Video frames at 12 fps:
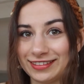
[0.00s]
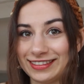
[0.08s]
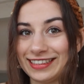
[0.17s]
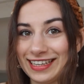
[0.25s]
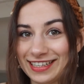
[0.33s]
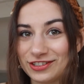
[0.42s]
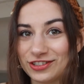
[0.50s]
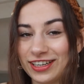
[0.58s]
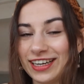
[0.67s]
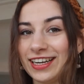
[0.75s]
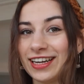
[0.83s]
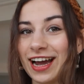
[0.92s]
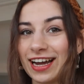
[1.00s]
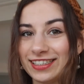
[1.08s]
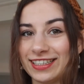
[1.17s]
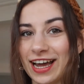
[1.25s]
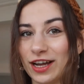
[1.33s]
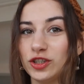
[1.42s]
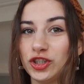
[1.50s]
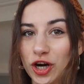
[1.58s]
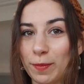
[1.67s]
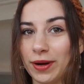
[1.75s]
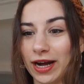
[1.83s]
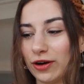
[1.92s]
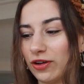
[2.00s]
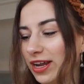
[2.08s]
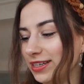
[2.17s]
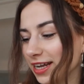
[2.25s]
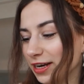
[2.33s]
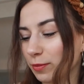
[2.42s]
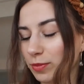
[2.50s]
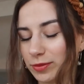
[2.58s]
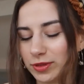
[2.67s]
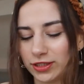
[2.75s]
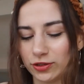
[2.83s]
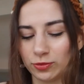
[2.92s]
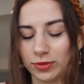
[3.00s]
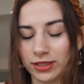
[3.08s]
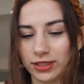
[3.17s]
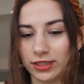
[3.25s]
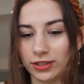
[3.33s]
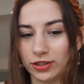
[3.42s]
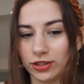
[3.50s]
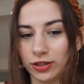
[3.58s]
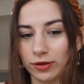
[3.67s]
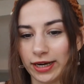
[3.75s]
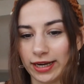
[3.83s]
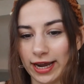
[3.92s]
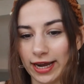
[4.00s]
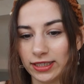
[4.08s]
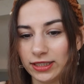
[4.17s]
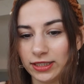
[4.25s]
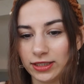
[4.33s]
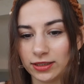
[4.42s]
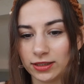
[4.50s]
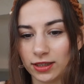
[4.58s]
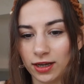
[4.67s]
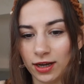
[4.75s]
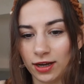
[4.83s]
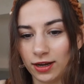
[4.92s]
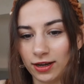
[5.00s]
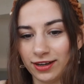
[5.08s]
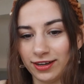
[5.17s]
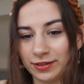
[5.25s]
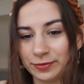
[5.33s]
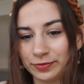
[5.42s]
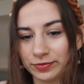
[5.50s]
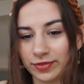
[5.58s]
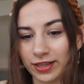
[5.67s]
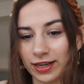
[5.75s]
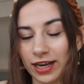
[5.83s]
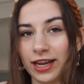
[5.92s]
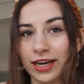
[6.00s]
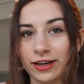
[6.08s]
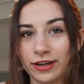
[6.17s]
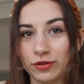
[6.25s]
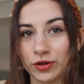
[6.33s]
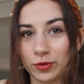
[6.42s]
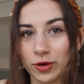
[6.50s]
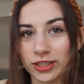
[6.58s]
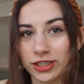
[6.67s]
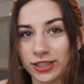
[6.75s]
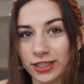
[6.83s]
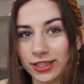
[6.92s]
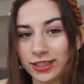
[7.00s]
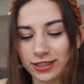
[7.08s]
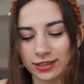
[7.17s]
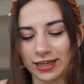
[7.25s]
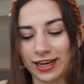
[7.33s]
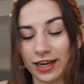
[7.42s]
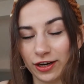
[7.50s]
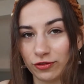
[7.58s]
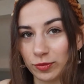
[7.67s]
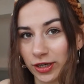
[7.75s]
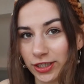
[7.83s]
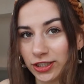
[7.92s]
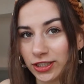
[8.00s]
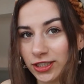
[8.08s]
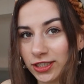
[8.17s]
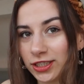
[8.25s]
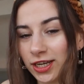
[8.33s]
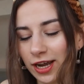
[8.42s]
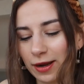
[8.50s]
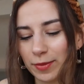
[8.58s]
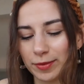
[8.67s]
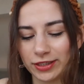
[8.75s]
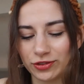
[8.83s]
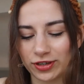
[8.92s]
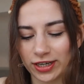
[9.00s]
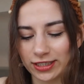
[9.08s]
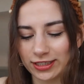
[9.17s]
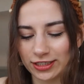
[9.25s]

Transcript: literally i said jump out and then i bumped into my teeth so i guess elena if you're watching this elena vibrations my best friend